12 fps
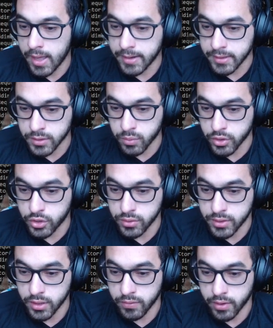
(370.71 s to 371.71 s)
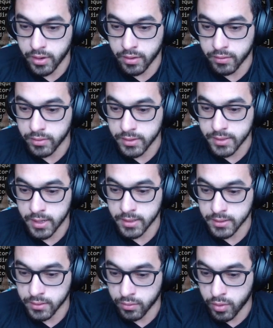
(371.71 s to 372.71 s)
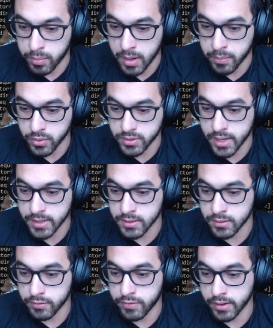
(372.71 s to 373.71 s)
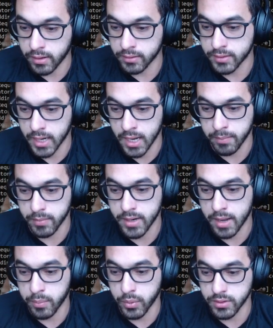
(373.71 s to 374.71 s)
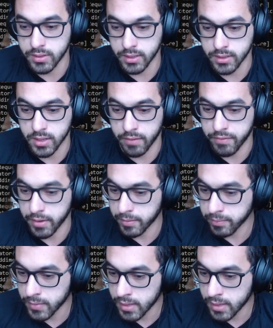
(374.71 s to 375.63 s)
And this is what you see over here. It says replay processed, final time 9.6 something.